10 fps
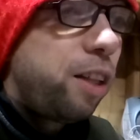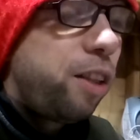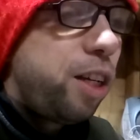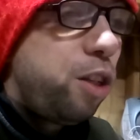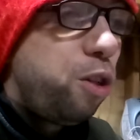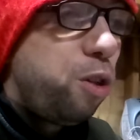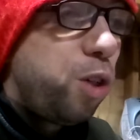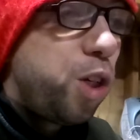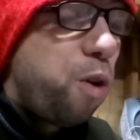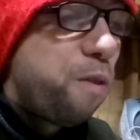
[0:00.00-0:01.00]
then
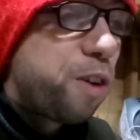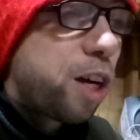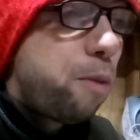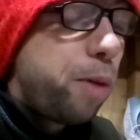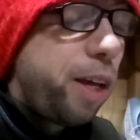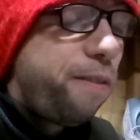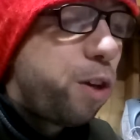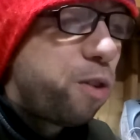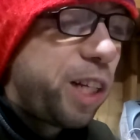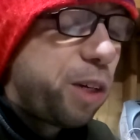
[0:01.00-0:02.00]
you overcome it if
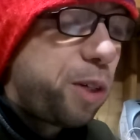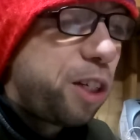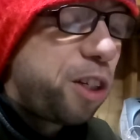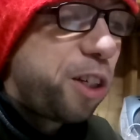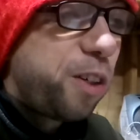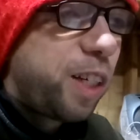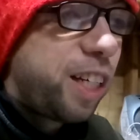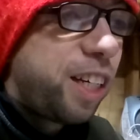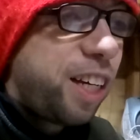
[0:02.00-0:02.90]
you really want to. And